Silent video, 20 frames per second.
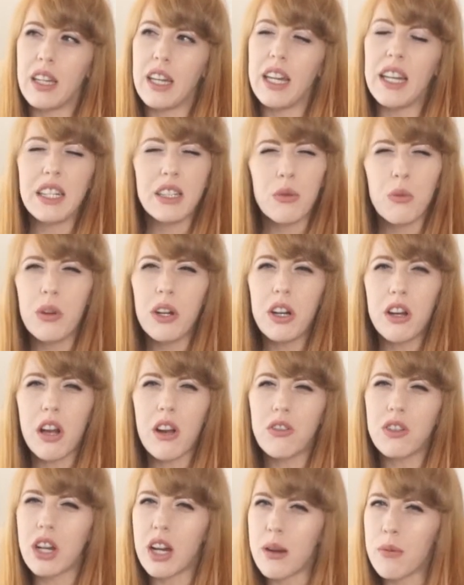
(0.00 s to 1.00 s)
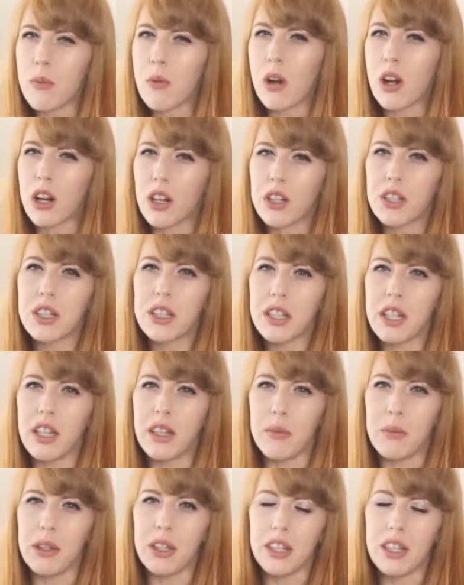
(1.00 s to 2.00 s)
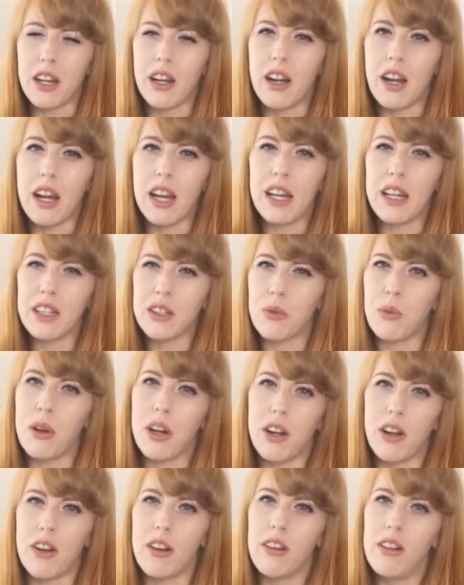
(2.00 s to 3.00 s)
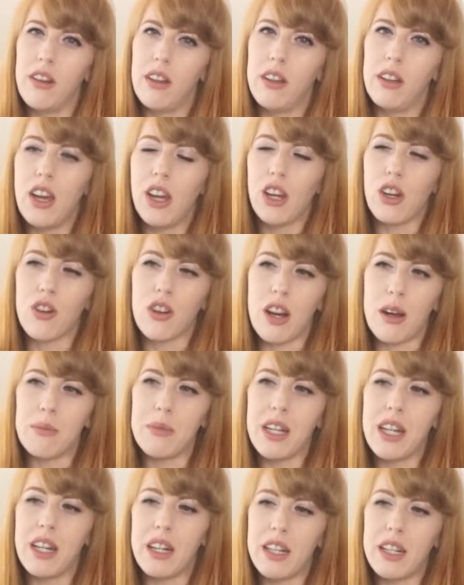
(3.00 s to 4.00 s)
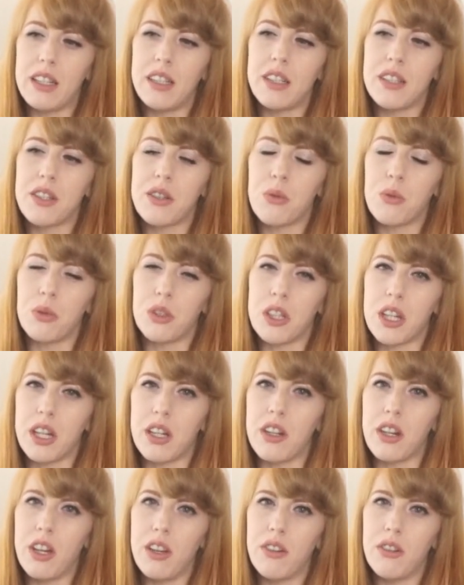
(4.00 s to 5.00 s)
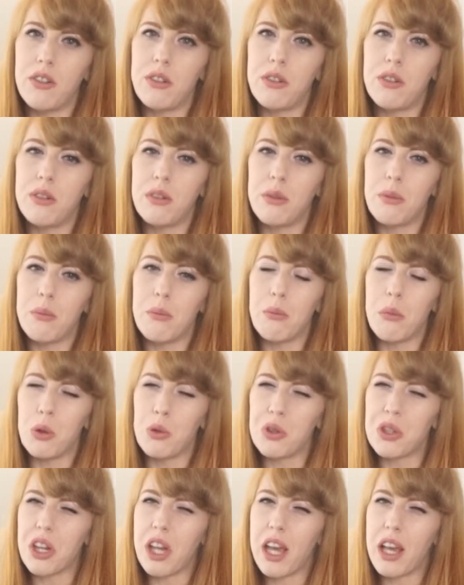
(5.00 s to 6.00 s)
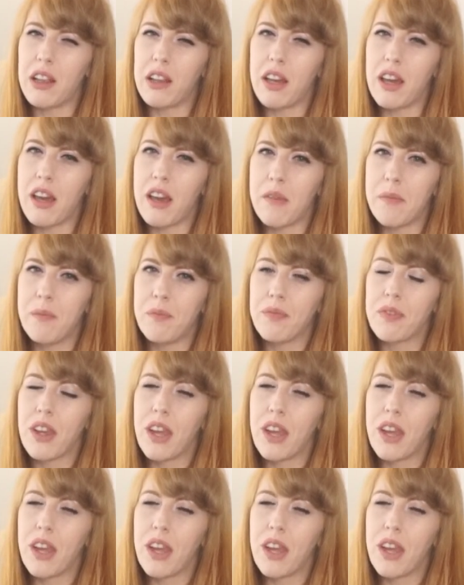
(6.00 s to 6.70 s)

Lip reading: It's weird how time works in the military. It's weird. Your MTIs will tell you, most likely,